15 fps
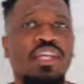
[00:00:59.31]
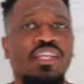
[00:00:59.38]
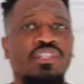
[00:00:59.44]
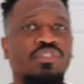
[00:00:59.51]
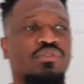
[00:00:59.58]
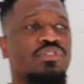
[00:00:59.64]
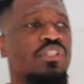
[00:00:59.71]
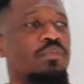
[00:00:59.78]

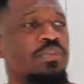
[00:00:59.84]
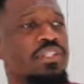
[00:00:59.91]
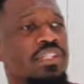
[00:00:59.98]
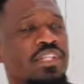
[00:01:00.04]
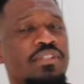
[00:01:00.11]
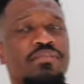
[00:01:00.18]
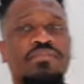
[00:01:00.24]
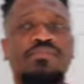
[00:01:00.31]
you
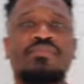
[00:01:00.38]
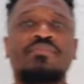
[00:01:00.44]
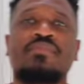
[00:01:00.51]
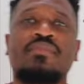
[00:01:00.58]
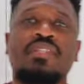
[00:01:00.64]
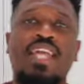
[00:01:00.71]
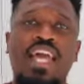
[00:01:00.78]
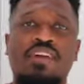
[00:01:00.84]
typically
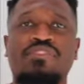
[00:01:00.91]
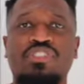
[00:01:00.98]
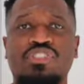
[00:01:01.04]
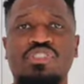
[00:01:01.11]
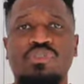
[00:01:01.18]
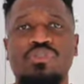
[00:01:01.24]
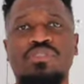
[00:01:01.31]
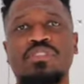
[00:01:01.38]
have to
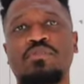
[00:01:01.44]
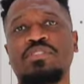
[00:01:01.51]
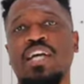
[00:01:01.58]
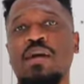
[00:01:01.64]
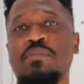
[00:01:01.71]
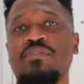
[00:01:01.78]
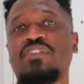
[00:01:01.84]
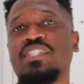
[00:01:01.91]
choose some
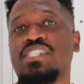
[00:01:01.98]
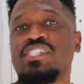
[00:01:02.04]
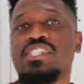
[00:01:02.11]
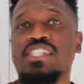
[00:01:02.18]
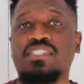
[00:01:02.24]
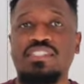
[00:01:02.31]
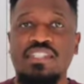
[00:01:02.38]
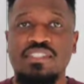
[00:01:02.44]
type of
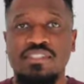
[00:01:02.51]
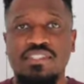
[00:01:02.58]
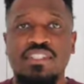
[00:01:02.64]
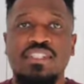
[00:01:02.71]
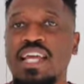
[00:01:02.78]
assistant.